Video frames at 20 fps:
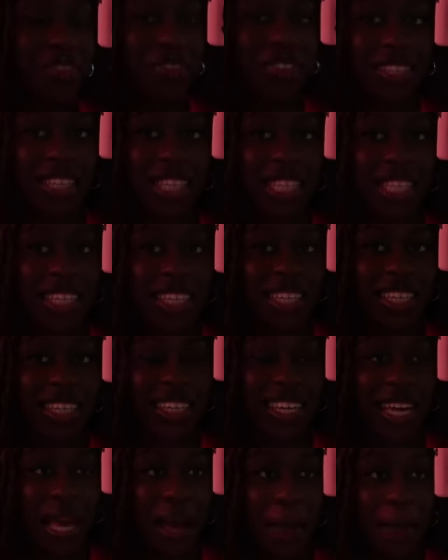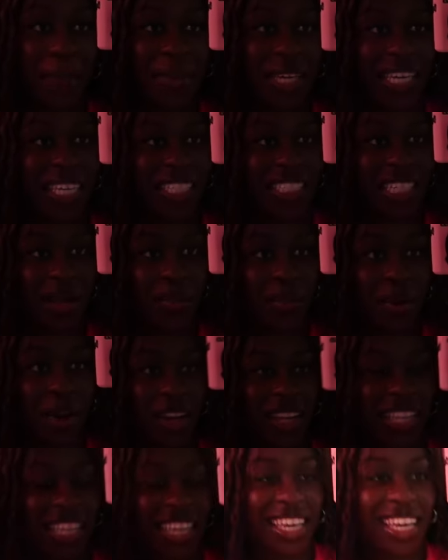for the PJ
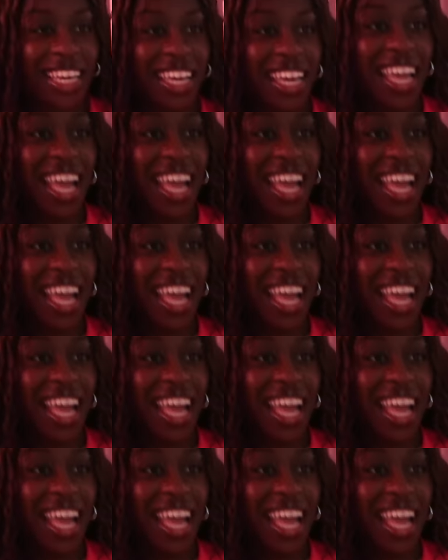party.